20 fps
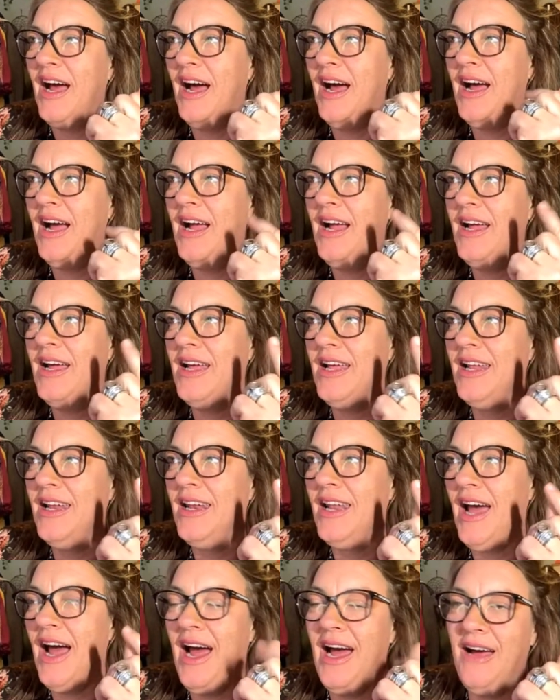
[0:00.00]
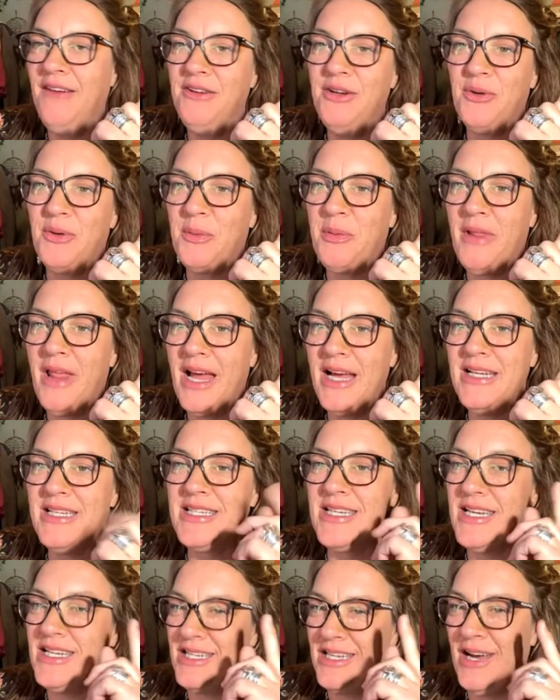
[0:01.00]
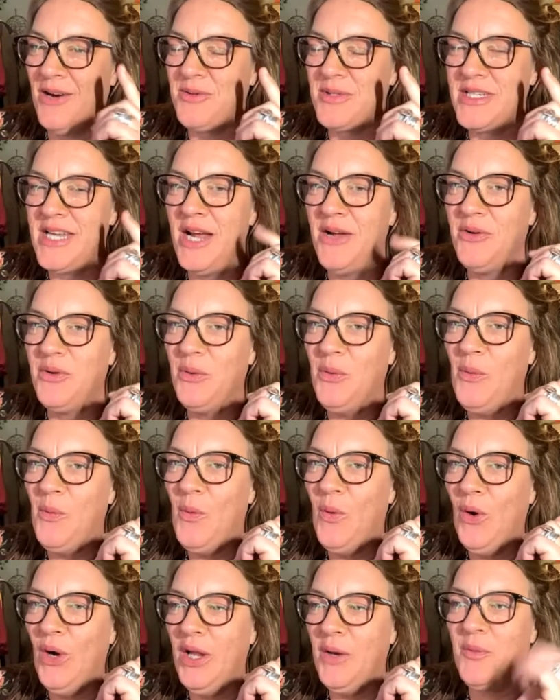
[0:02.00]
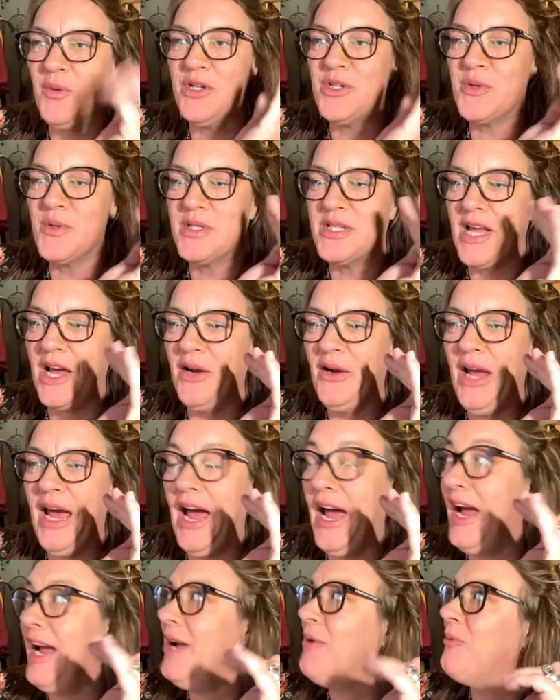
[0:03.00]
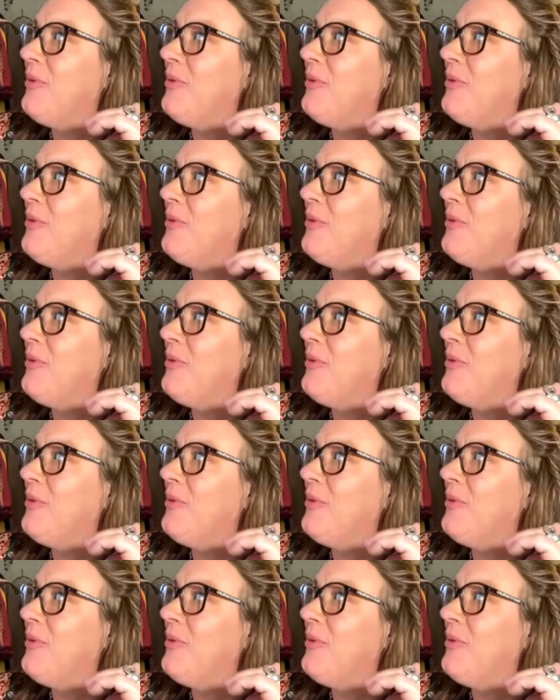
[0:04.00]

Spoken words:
And I haven't replaced it. I was down to one, which was okay.